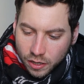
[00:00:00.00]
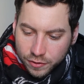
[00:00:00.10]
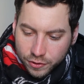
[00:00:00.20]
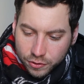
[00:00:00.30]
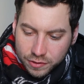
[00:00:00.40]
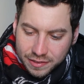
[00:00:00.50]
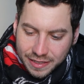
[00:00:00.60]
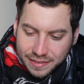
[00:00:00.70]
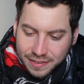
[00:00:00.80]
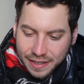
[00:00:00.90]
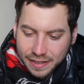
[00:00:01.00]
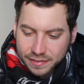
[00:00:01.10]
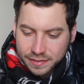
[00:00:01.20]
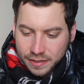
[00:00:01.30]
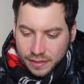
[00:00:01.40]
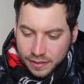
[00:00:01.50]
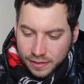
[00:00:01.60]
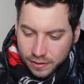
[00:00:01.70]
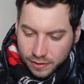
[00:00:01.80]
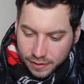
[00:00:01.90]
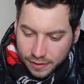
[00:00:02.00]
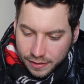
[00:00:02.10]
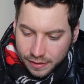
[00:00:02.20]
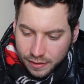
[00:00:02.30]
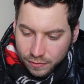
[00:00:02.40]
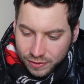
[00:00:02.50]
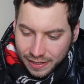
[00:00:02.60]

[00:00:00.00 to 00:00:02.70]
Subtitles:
Although estate tax and gift